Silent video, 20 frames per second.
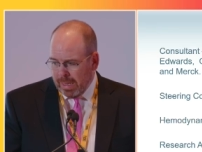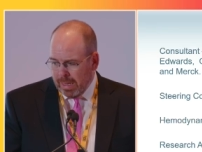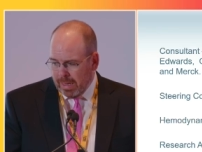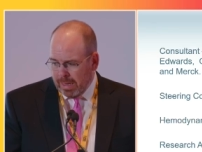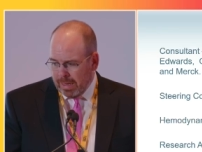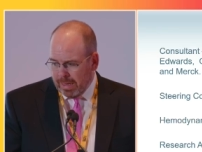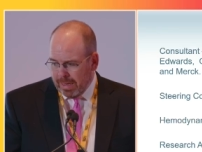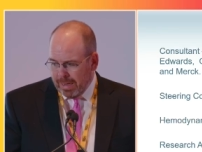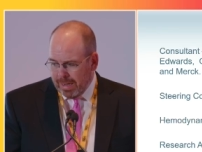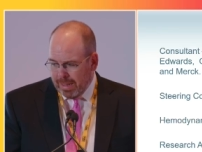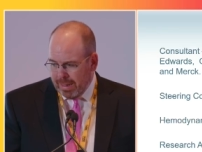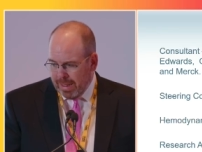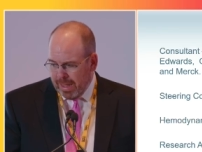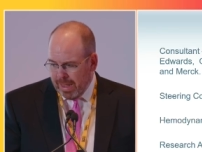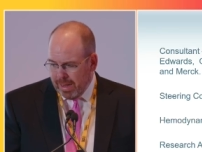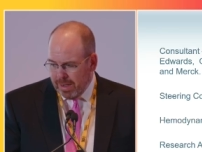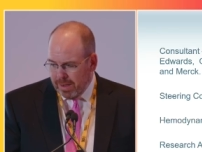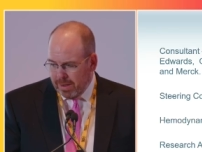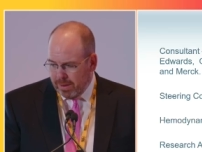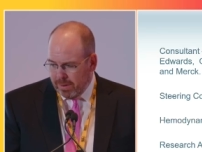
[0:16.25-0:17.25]
uh, and
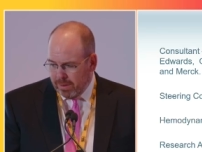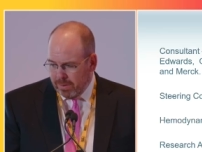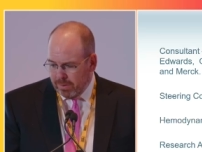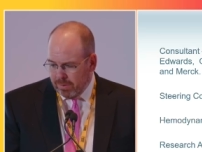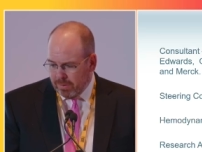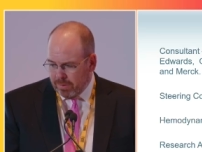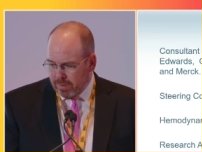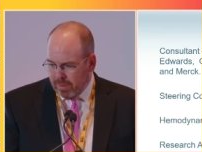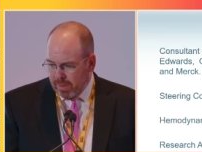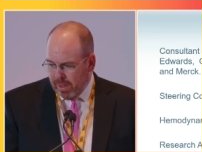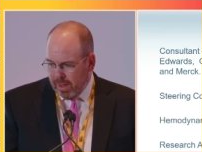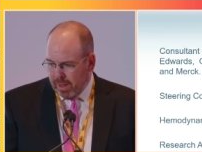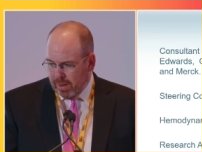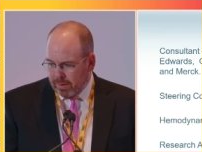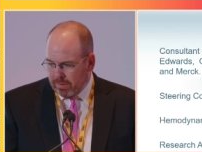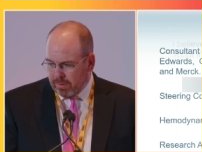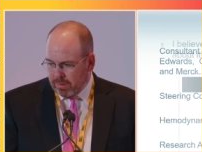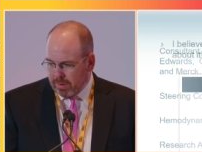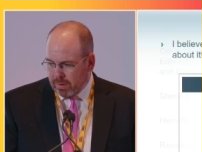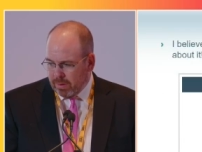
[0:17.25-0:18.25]
that is
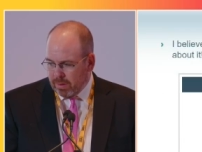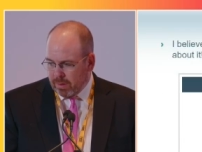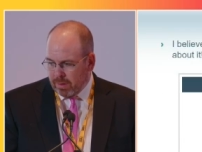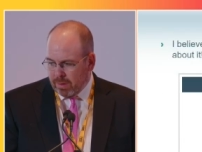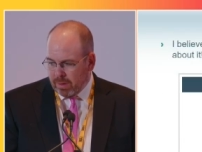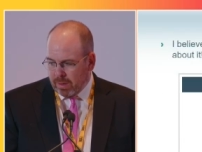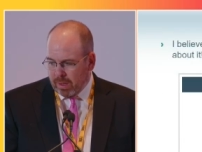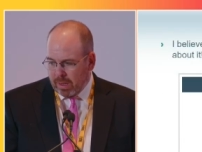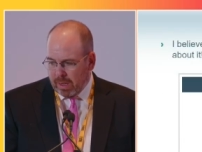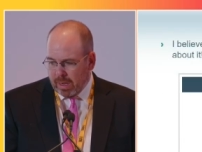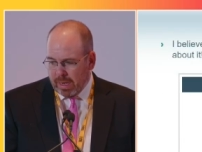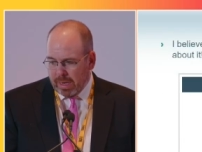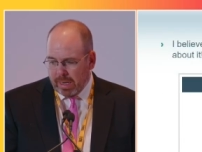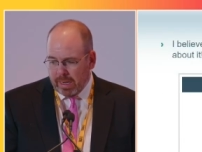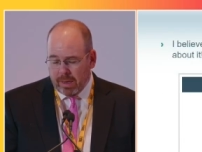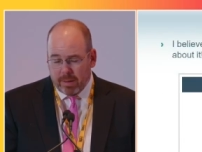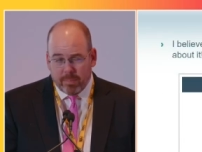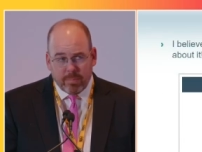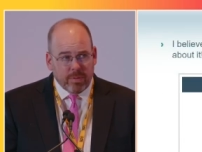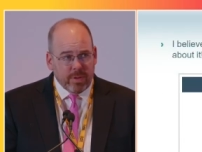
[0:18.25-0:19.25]
that
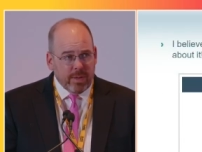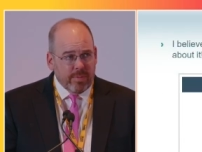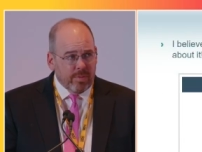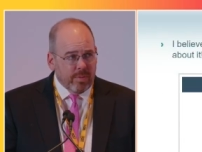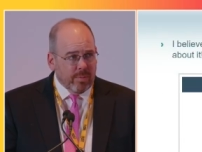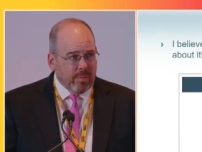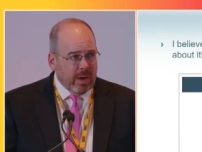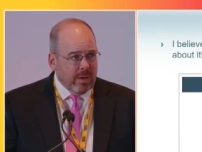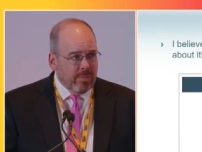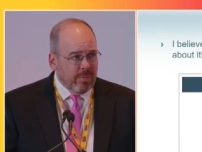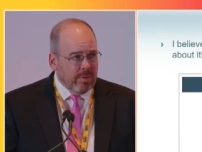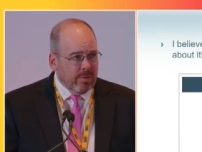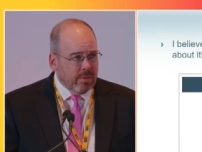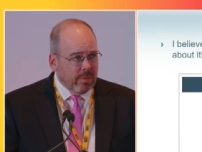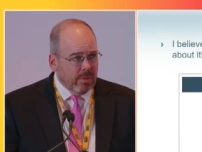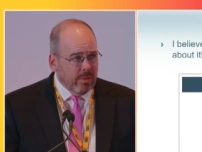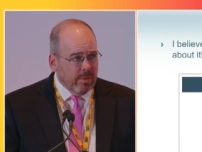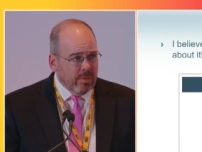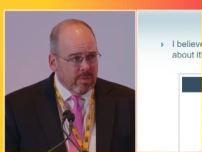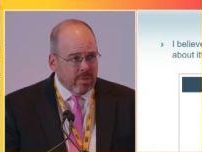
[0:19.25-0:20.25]
I believe the right
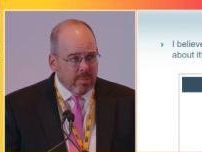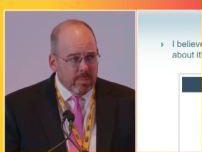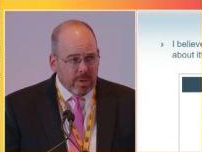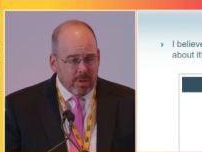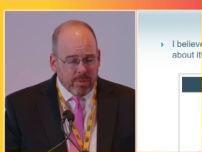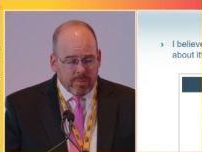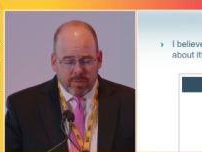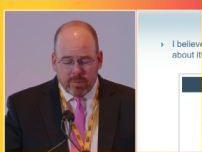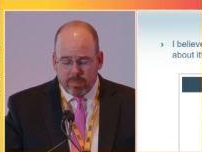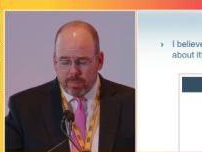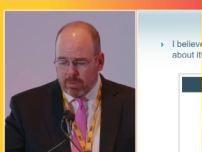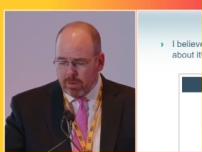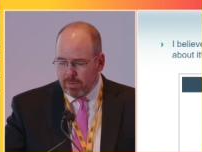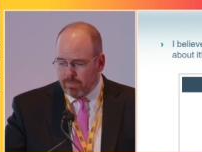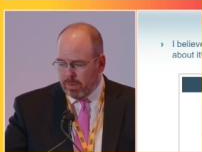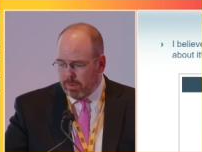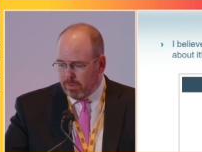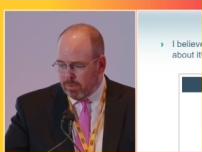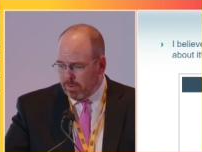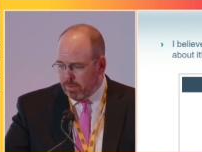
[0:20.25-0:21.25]
ventricle is the most
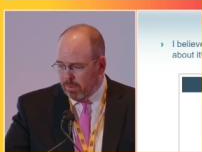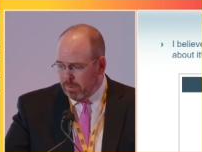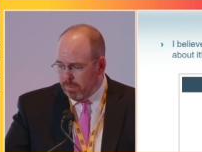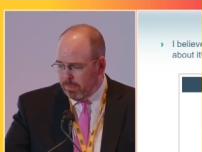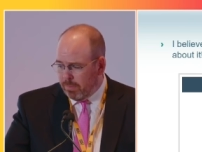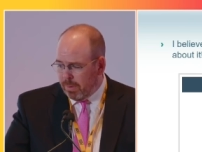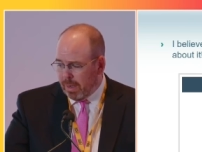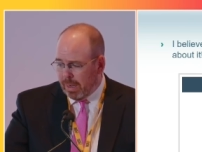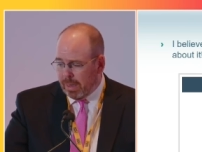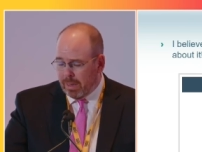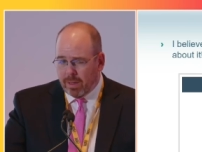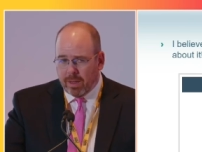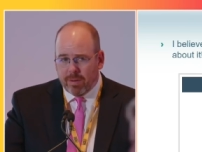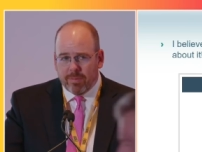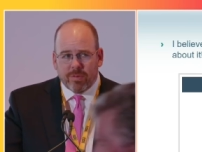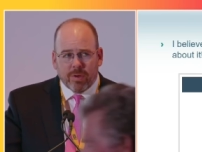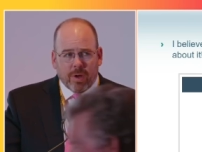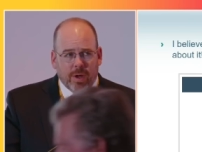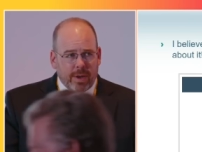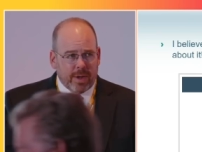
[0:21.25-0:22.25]
important ventricle, and I
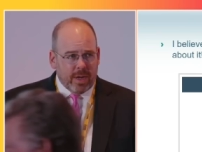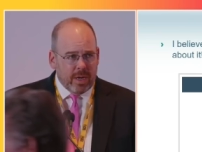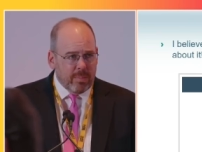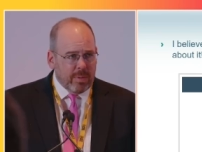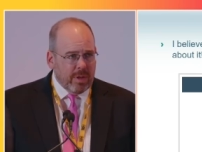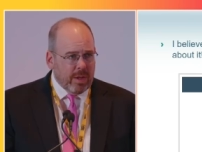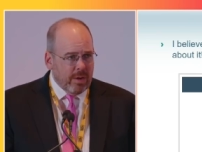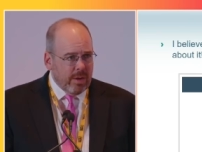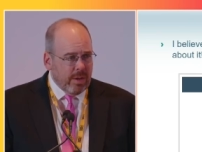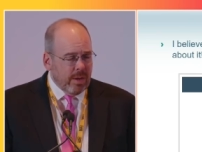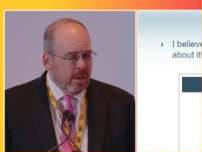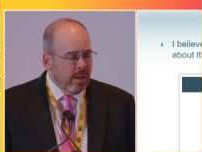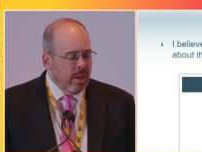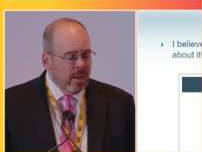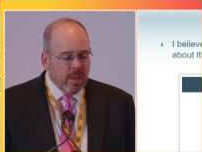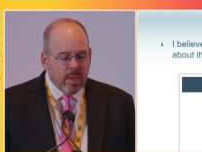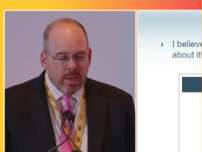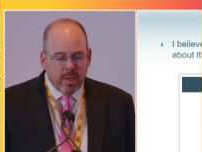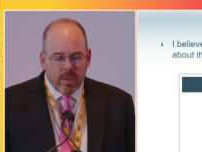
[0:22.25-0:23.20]
love talking about it.